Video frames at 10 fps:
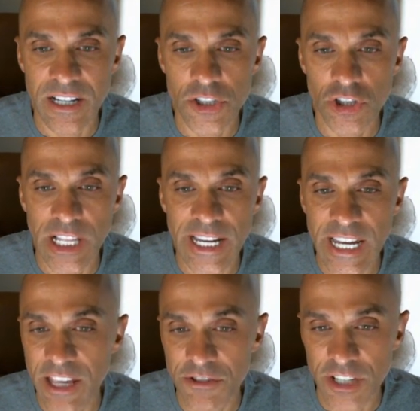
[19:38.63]
July
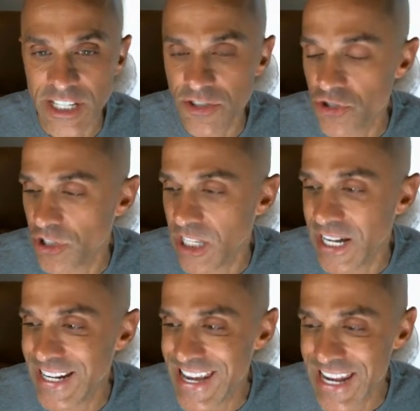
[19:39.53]
8th, today is
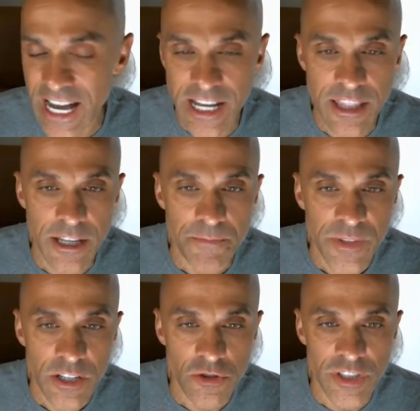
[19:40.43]
July
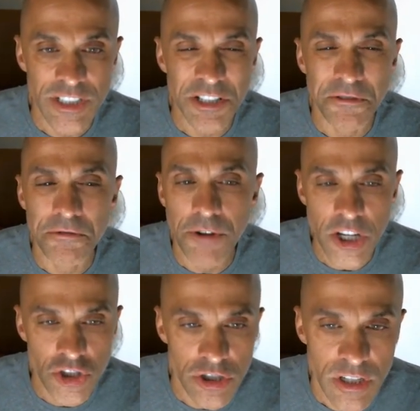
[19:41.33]
9th. So this is a
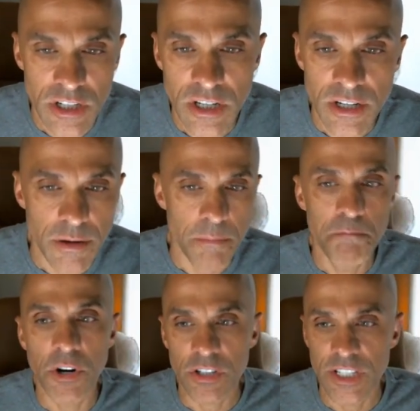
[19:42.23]
fresh
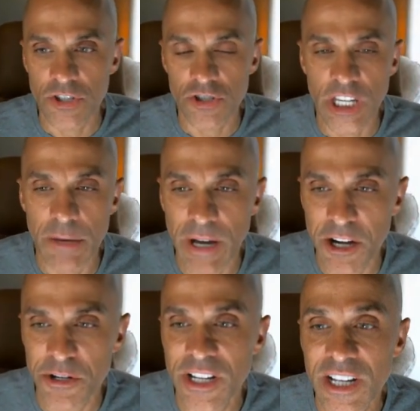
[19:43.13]
book that just came
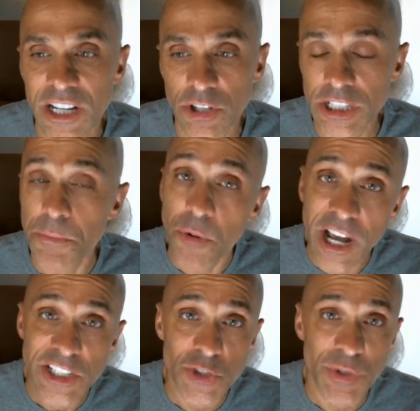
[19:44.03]
out. Look at the
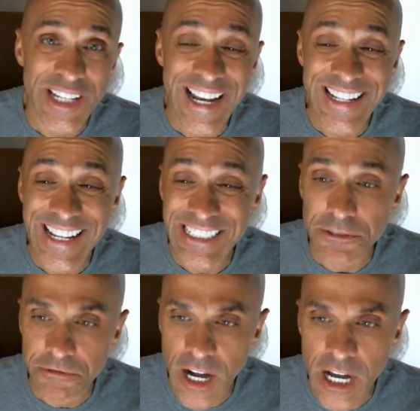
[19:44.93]
price,
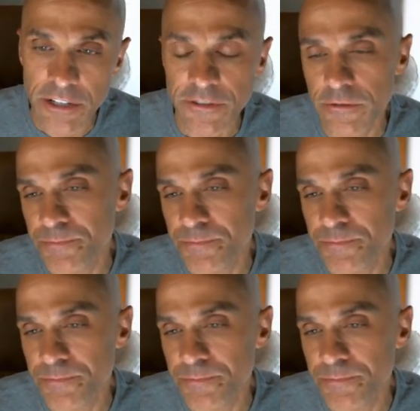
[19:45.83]
$29.95.